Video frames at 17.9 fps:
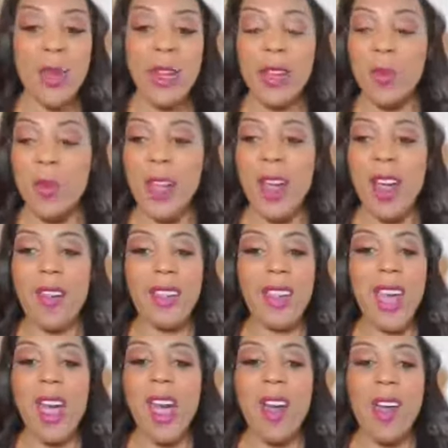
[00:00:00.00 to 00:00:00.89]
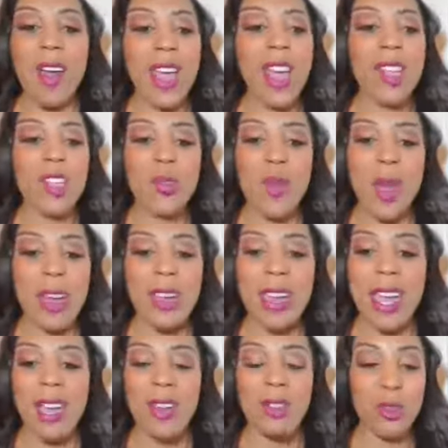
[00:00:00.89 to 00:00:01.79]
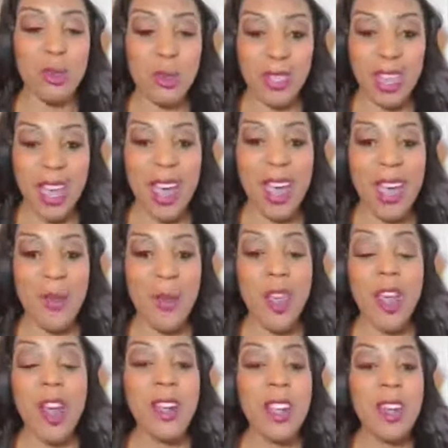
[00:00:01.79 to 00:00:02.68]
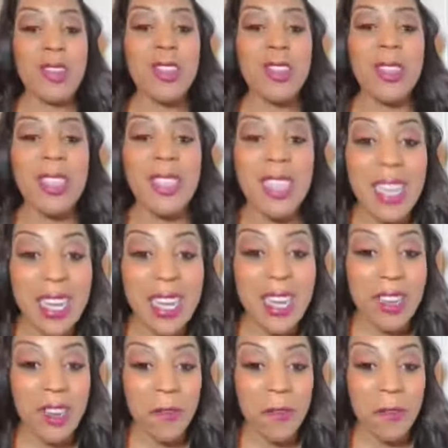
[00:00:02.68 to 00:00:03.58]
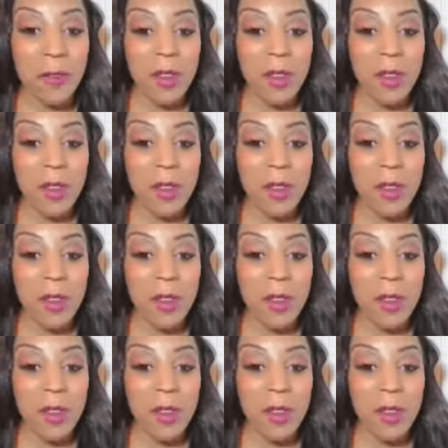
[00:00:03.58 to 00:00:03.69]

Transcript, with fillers: we, we are not our age right now to die. We are here to live.